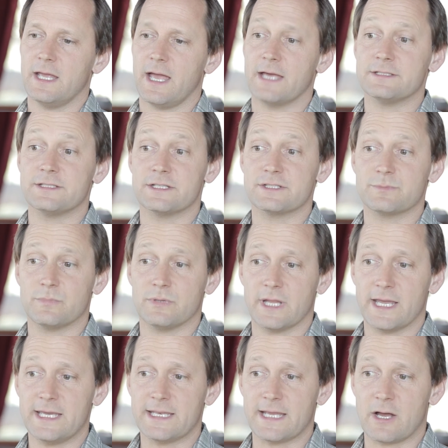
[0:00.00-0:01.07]
as it is
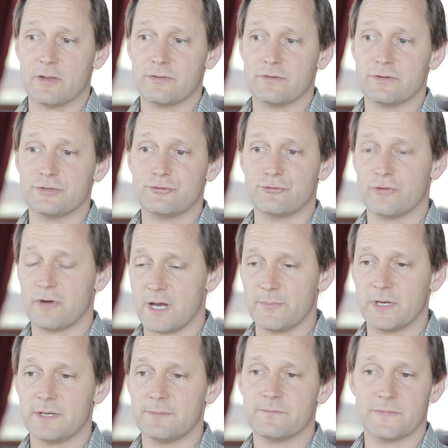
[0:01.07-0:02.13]
played out through the
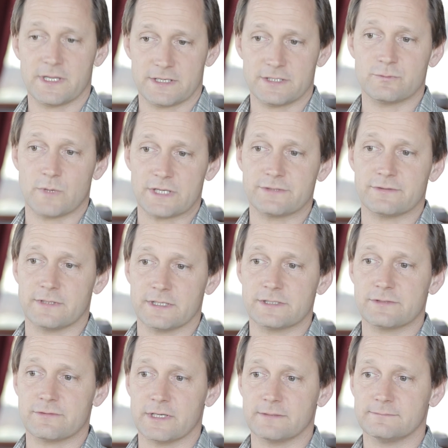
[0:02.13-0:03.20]
drama that is Western
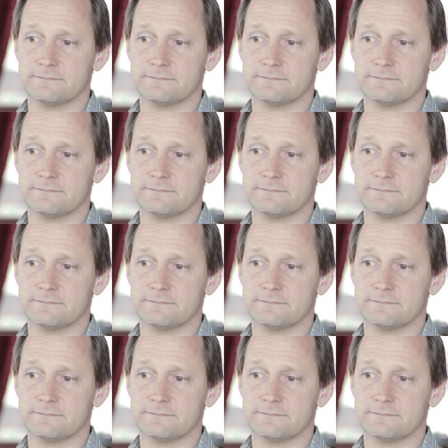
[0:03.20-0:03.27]
history.